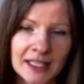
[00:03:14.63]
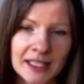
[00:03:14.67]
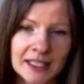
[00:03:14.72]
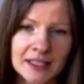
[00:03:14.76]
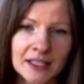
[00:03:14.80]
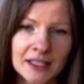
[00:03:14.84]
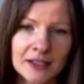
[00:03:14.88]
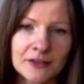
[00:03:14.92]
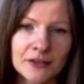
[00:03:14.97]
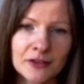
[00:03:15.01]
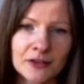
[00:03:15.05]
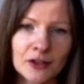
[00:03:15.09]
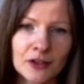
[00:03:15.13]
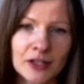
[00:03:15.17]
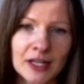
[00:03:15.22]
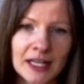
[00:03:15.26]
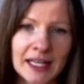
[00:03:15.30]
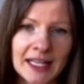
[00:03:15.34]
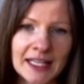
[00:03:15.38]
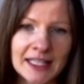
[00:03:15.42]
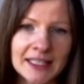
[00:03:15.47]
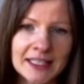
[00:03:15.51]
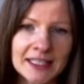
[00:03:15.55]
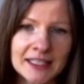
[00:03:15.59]
Therefore,
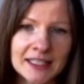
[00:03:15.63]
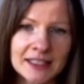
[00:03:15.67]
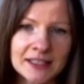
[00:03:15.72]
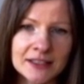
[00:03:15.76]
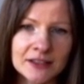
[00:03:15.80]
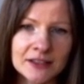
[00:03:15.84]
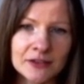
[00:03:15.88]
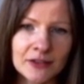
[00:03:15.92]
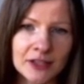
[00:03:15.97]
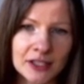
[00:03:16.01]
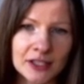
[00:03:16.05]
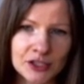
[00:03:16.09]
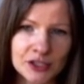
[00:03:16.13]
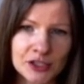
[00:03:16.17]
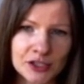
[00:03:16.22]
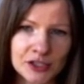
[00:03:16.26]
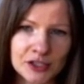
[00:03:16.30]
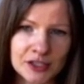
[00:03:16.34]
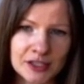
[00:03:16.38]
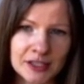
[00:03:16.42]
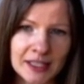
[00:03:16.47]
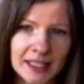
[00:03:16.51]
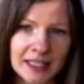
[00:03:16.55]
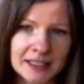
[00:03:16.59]
any
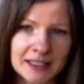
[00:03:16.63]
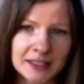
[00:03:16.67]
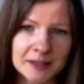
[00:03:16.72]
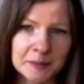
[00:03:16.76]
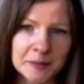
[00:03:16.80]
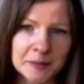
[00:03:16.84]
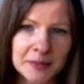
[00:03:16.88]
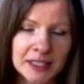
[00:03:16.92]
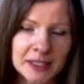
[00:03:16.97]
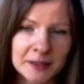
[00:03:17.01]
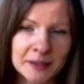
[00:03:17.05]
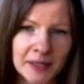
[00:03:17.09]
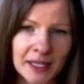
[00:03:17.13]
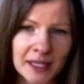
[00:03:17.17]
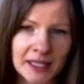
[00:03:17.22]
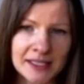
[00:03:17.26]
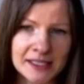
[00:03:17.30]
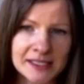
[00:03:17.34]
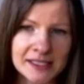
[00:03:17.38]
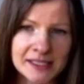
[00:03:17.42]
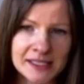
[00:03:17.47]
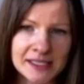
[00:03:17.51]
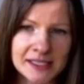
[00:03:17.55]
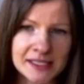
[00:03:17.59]
intervention that
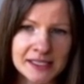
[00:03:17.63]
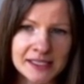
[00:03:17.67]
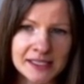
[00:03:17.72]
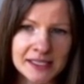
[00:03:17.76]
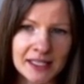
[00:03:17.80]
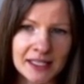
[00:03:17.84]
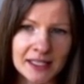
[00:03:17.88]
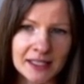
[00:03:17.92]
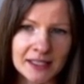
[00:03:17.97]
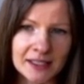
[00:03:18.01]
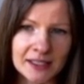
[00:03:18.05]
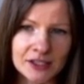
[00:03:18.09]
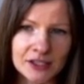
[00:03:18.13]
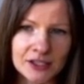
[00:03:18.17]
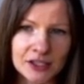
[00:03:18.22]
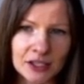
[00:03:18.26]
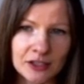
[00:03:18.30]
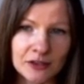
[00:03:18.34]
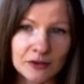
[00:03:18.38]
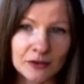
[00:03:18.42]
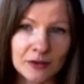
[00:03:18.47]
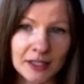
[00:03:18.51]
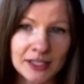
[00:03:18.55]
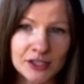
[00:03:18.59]
minimizes the
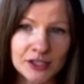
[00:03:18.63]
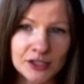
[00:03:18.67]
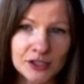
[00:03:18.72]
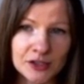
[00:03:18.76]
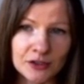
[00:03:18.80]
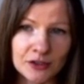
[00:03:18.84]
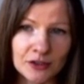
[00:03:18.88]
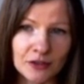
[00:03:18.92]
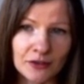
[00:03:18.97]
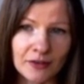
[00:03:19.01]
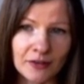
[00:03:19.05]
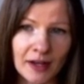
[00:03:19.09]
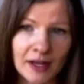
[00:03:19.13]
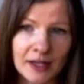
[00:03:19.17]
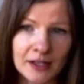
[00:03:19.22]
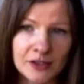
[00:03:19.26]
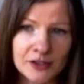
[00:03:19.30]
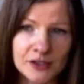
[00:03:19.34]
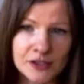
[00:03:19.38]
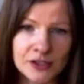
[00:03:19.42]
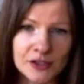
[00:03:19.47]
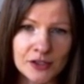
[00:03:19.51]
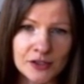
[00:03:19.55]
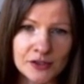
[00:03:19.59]
generation of
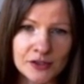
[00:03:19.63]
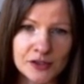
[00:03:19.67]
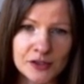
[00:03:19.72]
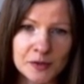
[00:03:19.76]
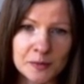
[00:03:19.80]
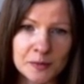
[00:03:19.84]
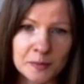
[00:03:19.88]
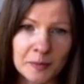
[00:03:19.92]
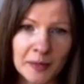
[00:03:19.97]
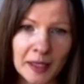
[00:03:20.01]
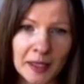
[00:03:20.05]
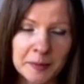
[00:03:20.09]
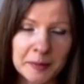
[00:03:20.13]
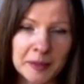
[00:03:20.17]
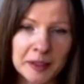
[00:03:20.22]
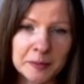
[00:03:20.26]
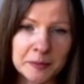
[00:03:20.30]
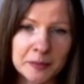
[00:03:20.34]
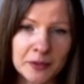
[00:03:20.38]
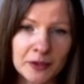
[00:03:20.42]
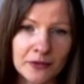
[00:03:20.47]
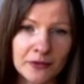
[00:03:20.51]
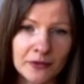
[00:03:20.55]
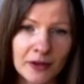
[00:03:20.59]
aerosols may be
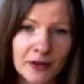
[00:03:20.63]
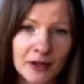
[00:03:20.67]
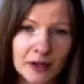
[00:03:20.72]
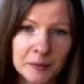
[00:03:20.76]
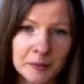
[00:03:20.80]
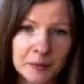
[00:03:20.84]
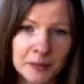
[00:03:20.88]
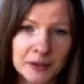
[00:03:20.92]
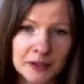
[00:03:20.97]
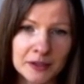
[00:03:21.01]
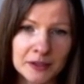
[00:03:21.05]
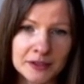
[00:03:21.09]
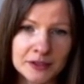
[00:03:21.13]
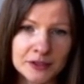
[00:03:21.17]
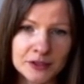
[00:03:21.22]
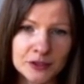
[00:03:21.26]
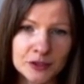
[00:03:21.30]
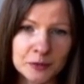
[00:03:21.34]
preferable